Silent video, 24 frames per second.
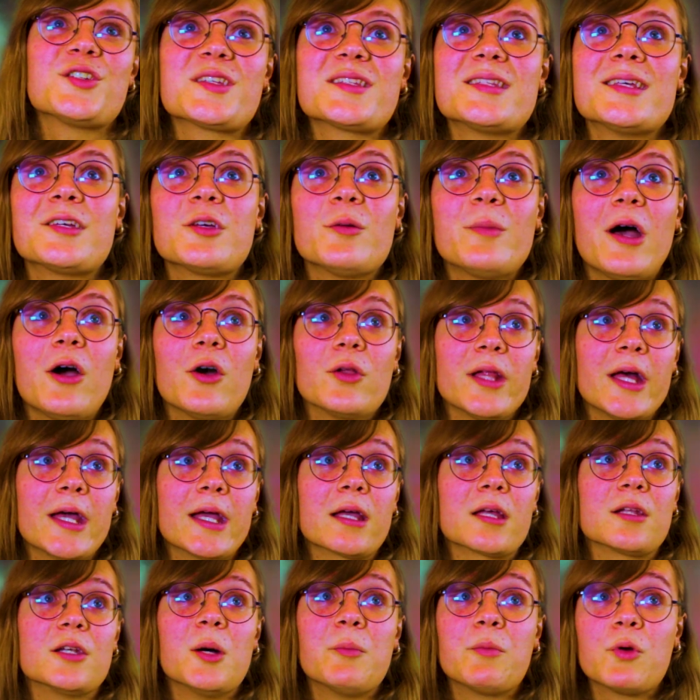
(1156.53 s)
Just think about
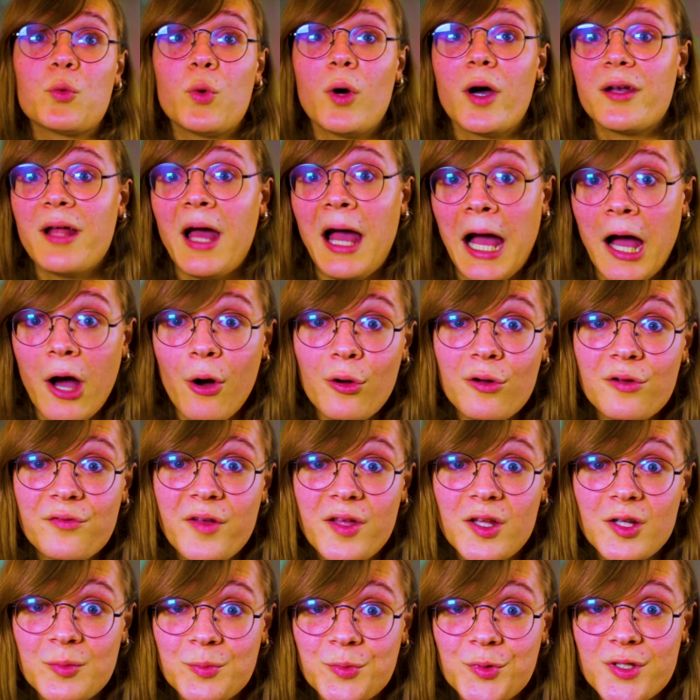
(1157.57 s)
like, number one, how
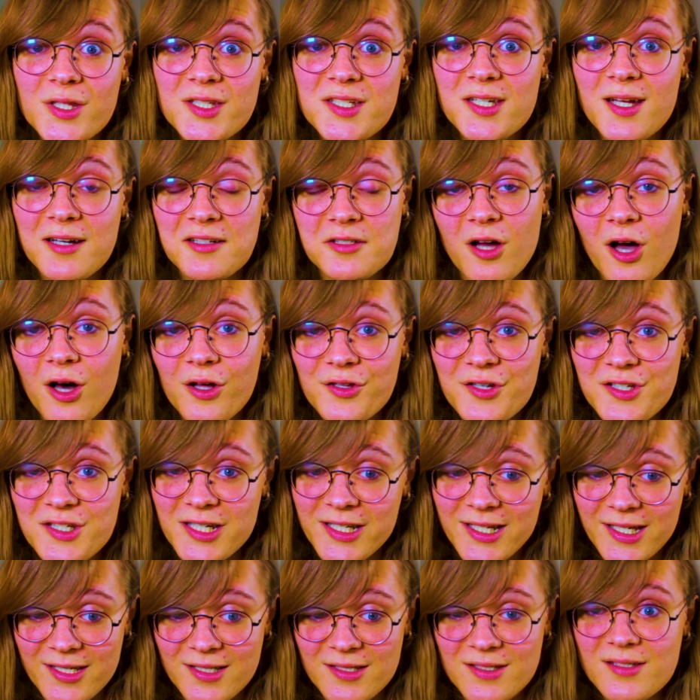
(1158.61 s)
available the
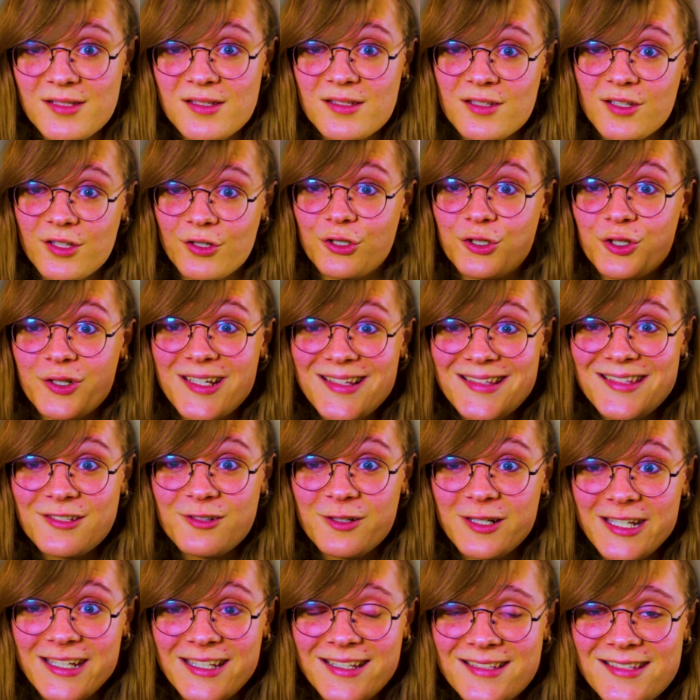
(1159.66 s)
technology is. You know, green
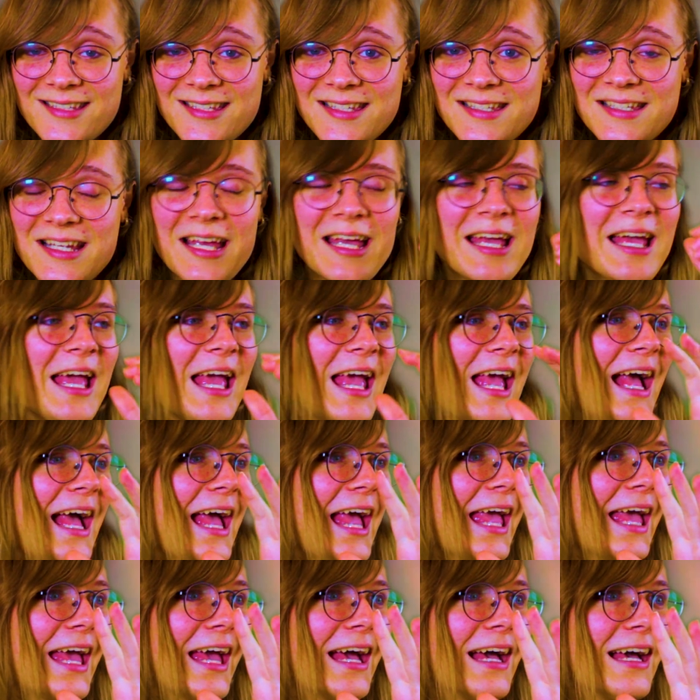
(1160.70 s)
screens
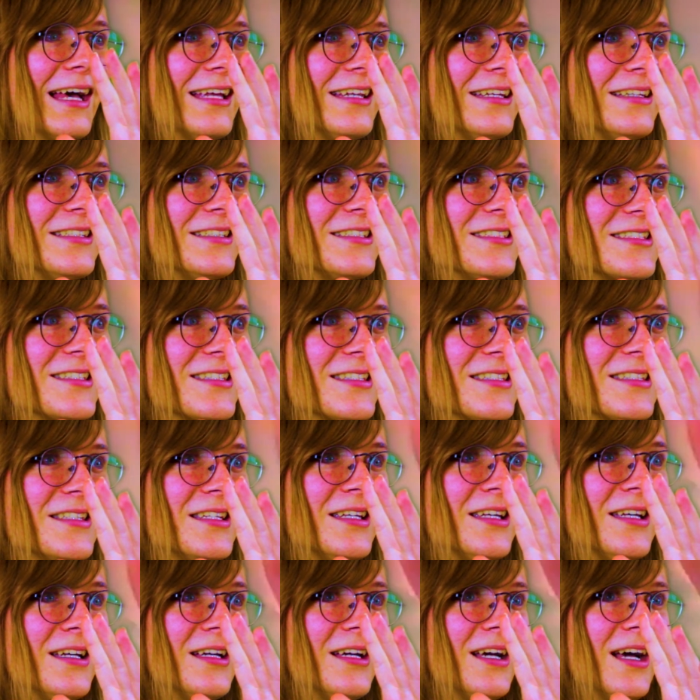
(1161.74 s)
and
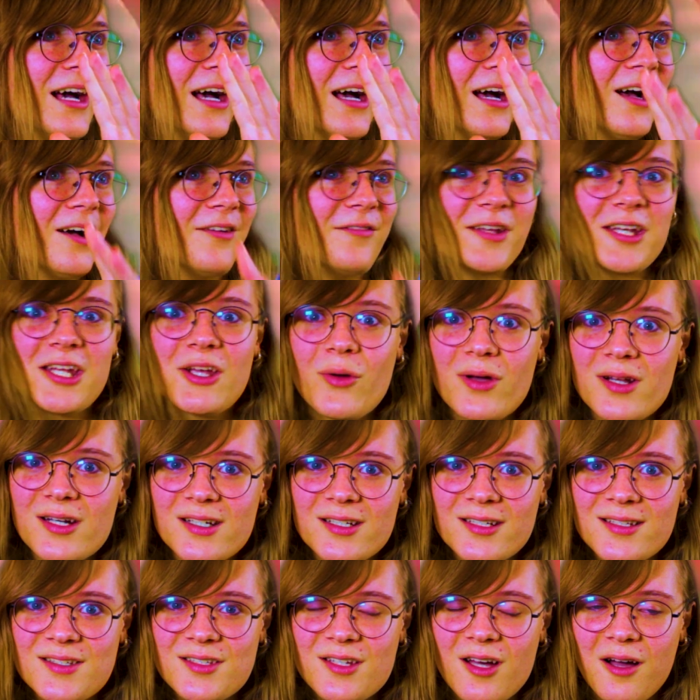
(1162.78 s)
uh, video
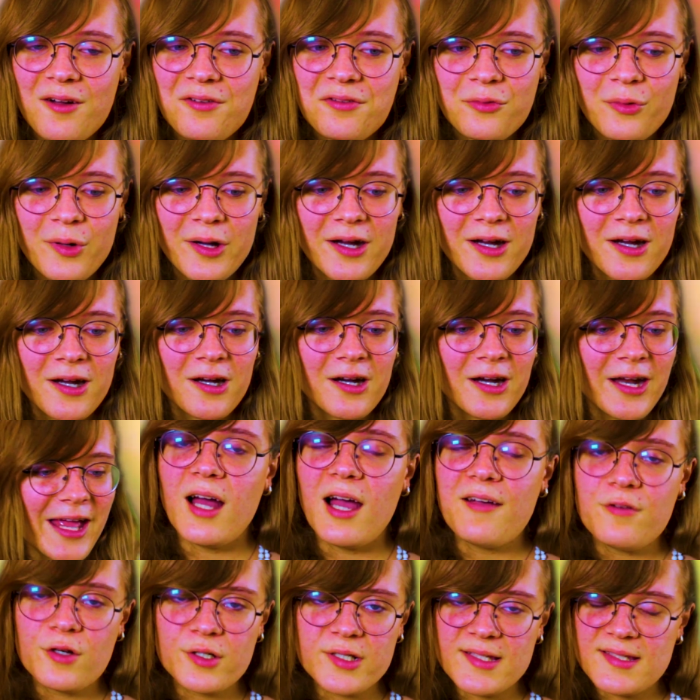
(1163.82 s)
editing software.
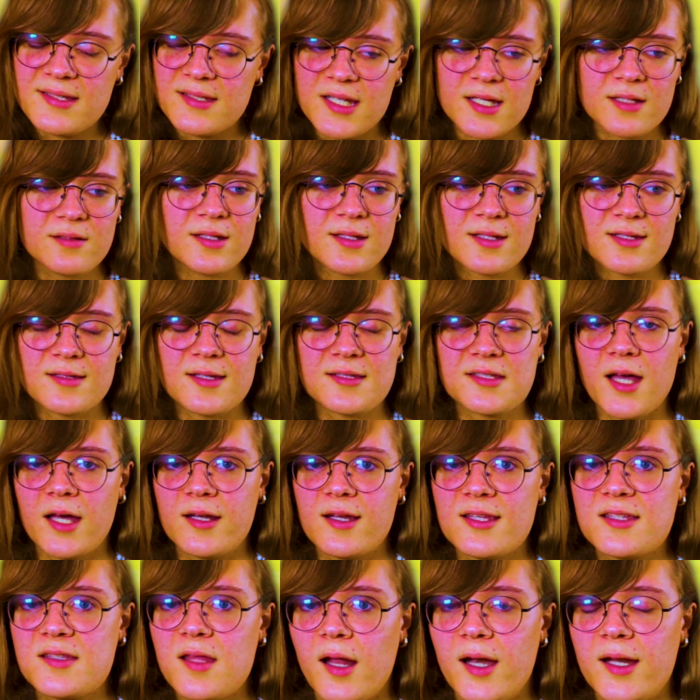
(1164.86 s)
I've already seen these
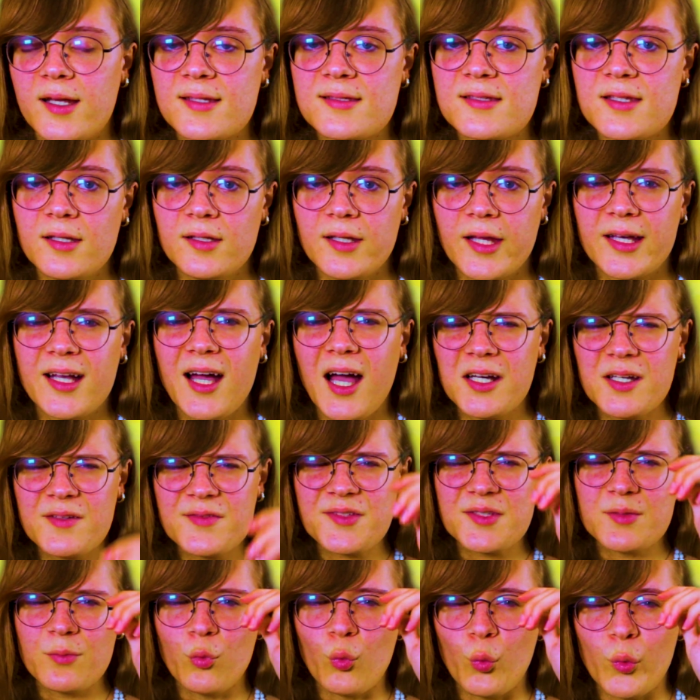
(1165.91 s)
design aesthetics in like kind of
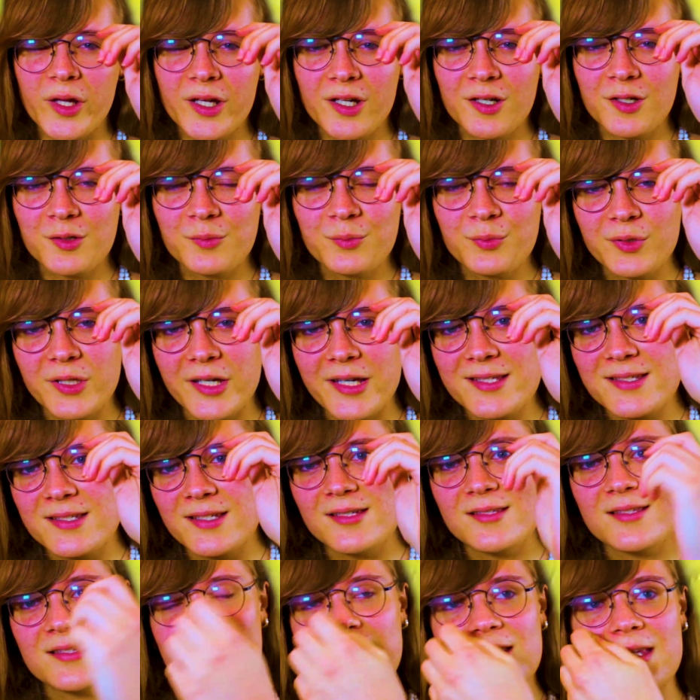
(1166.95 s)
some weird
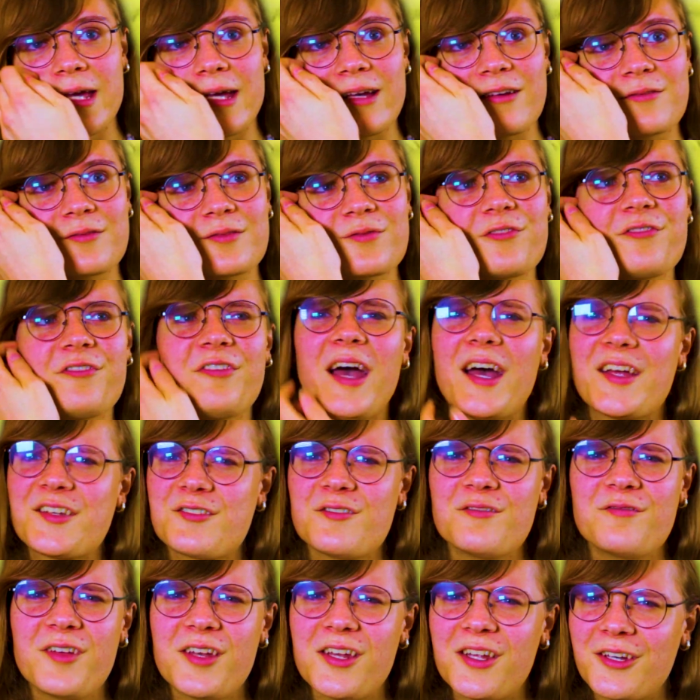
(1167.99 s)
places like
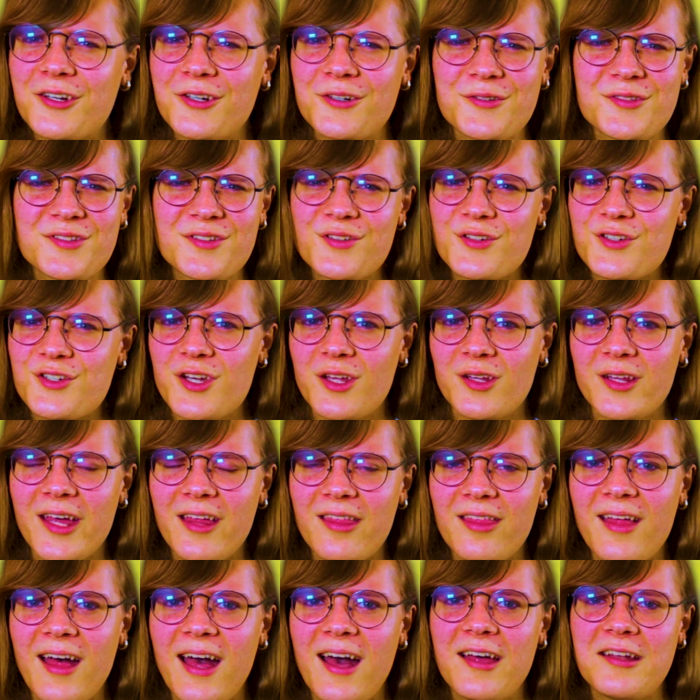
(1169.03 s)
fashion videos and shit
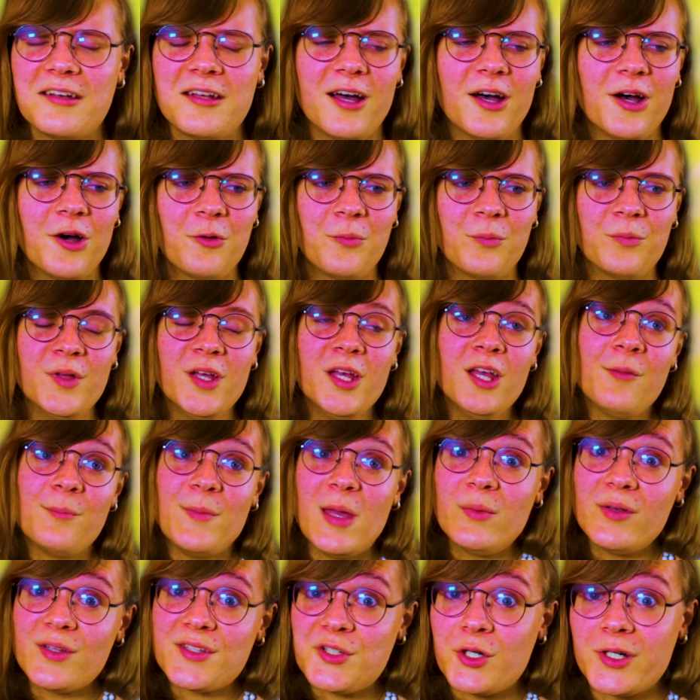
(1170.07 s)
like that. Um,
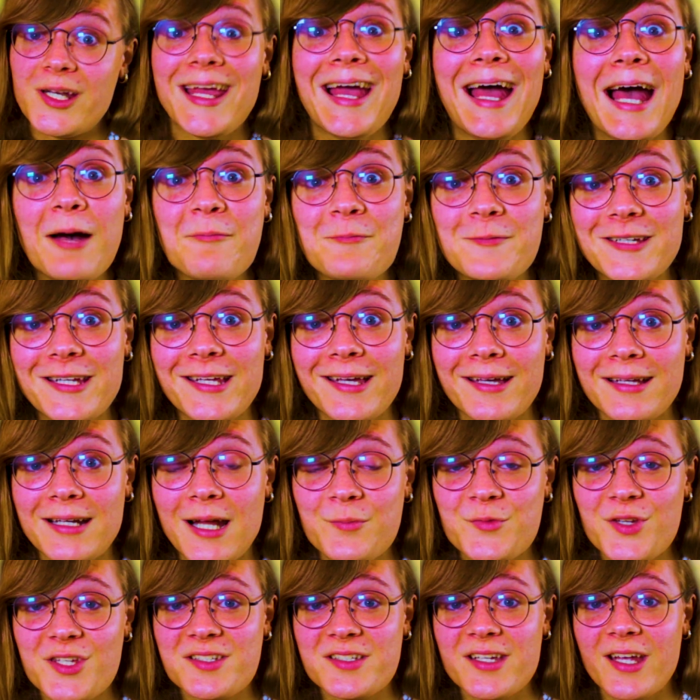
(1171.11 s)
maybe it's already happening and
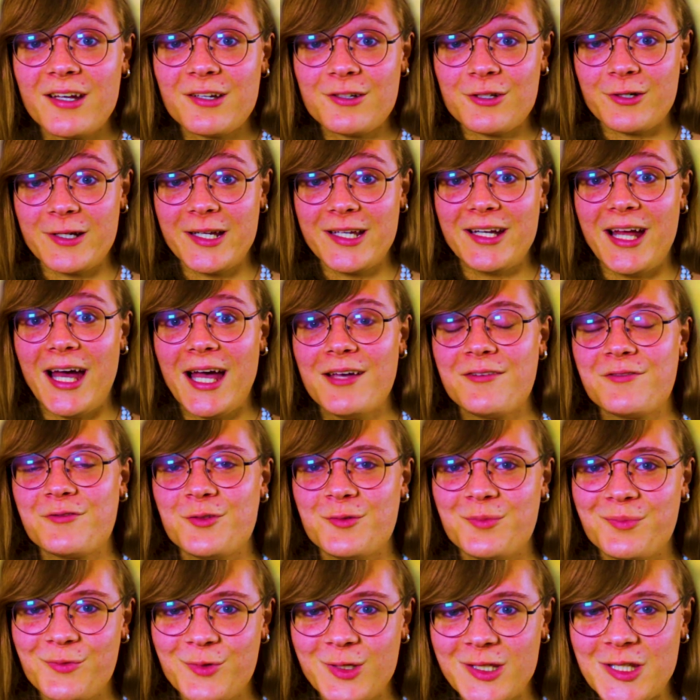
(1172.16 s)
I'm just ignorant. I
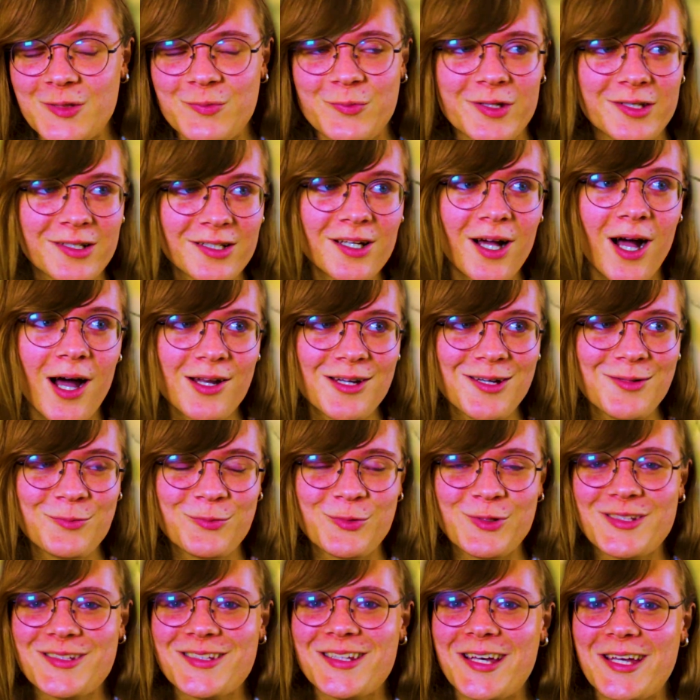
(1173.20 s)
haven't really been caught up
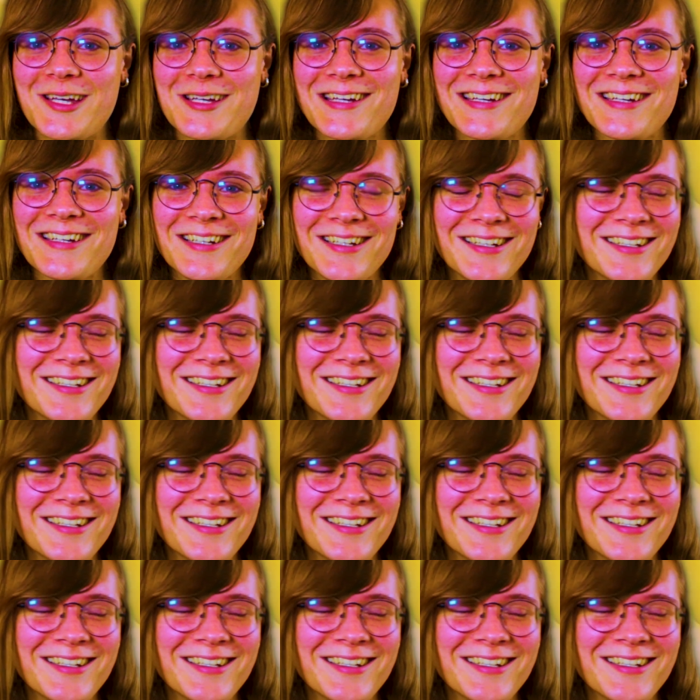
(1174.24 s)
with like